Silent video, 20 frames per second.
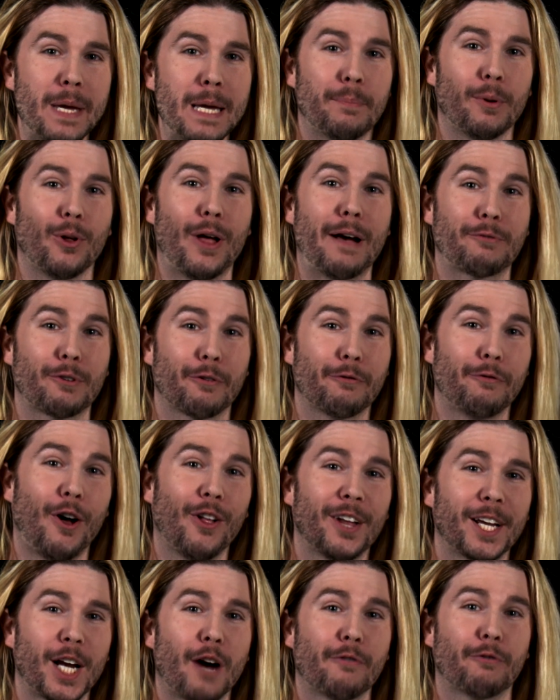people after
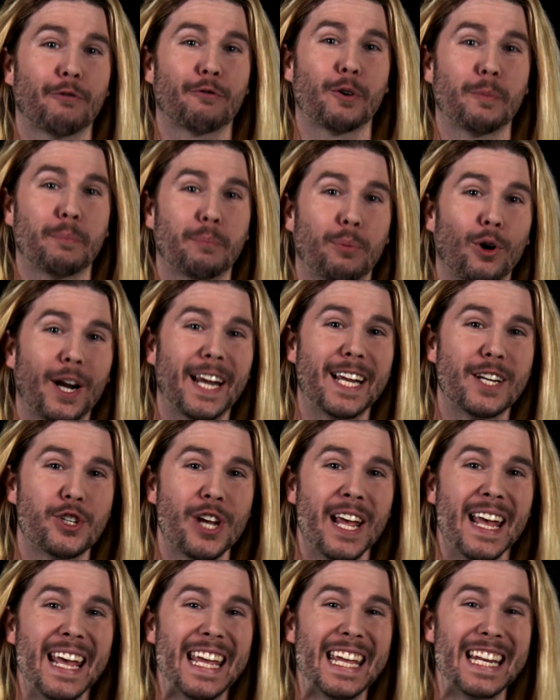falling off of a
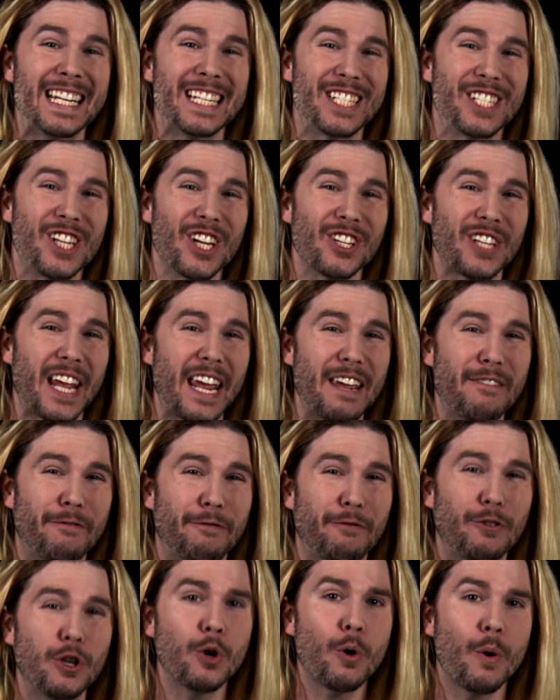bridge in just a
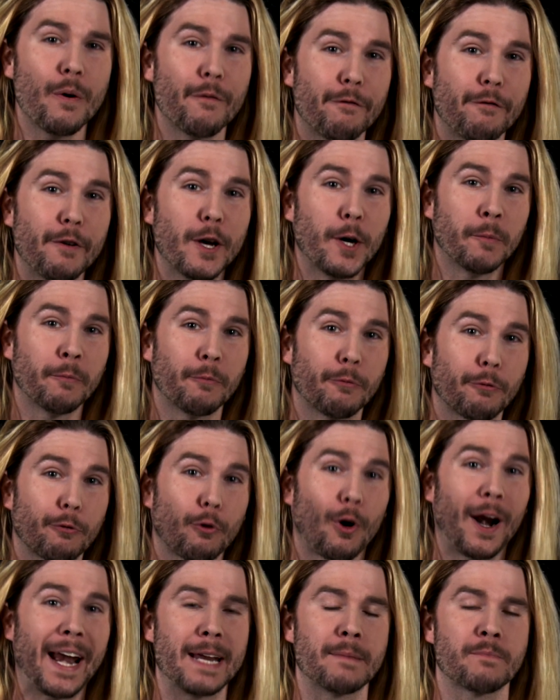few film
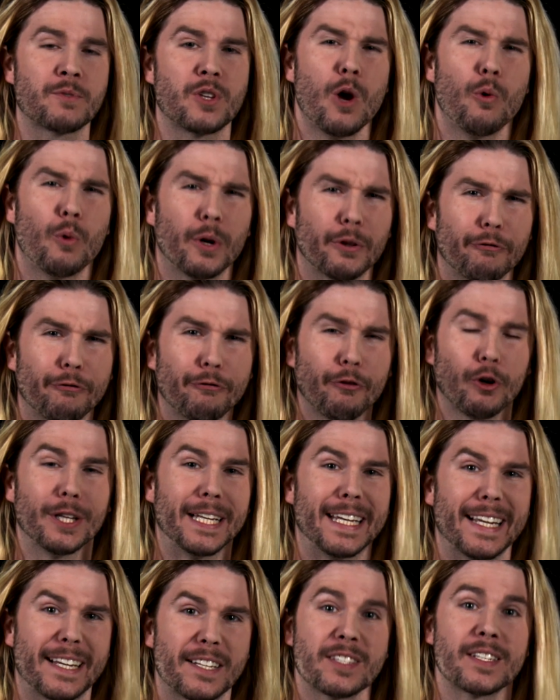frames with
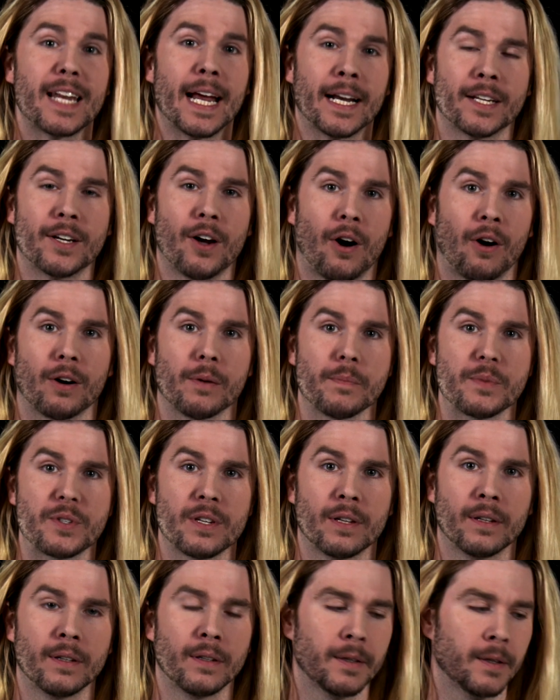fully extended
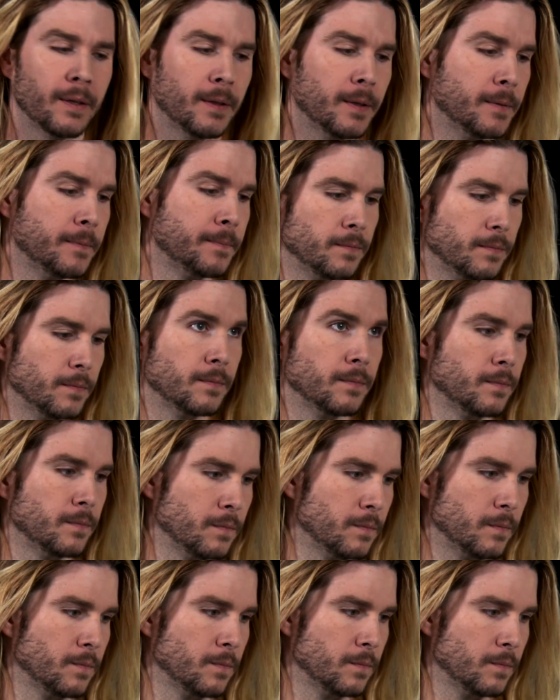arms. Using
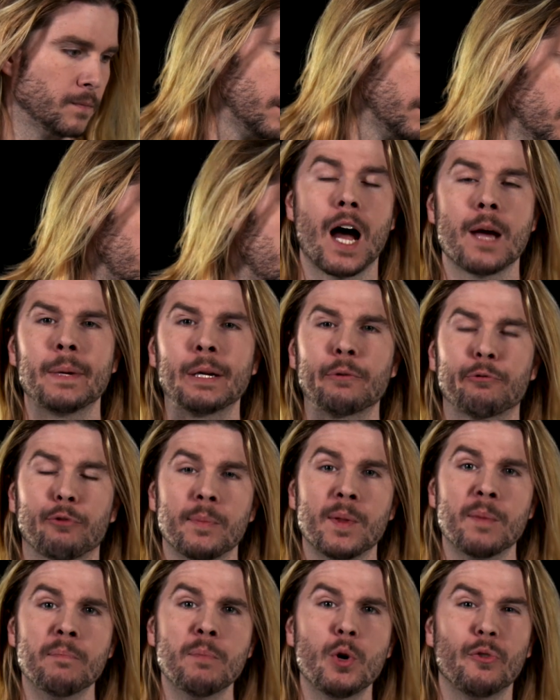the exact timing
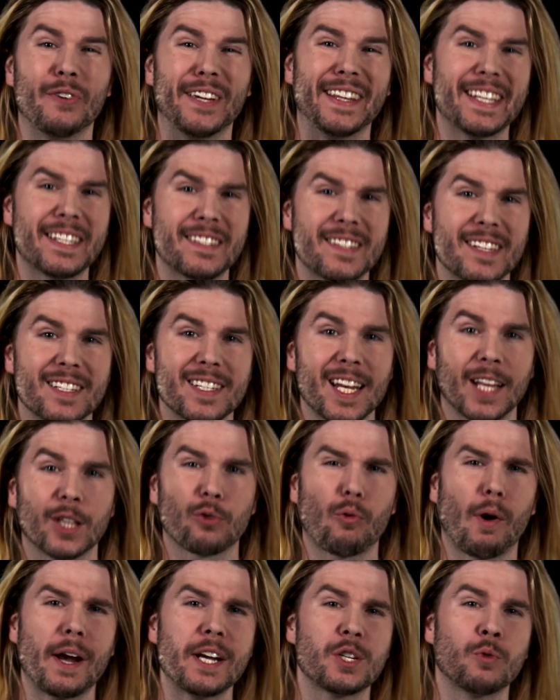from the movie, this
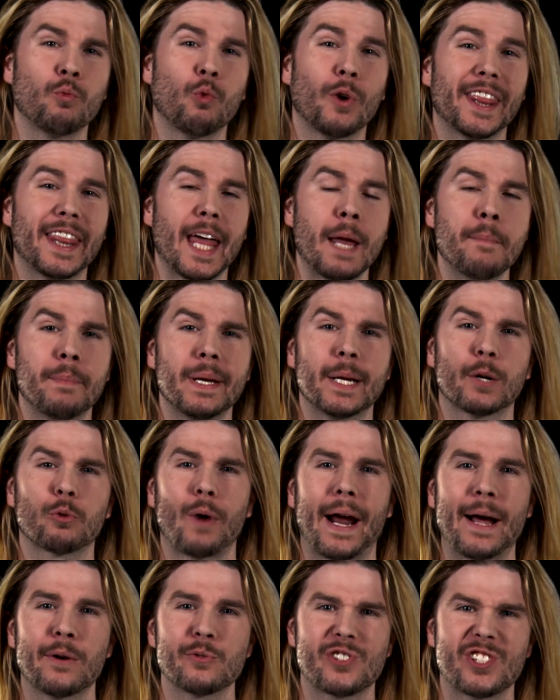deceleration would then be
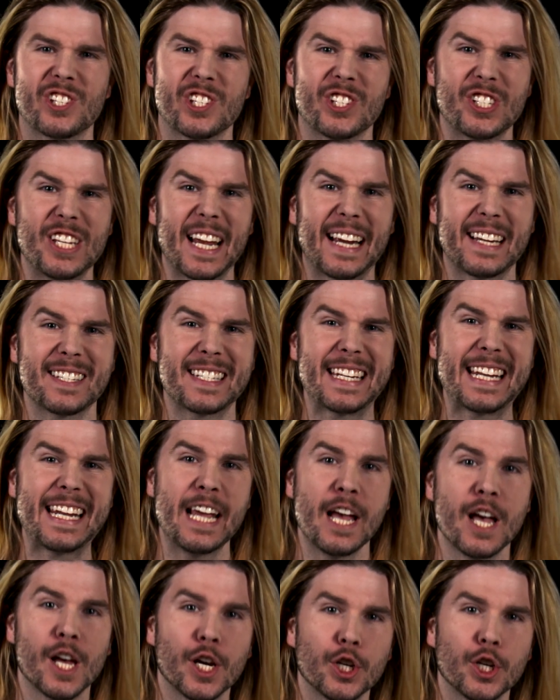around sixty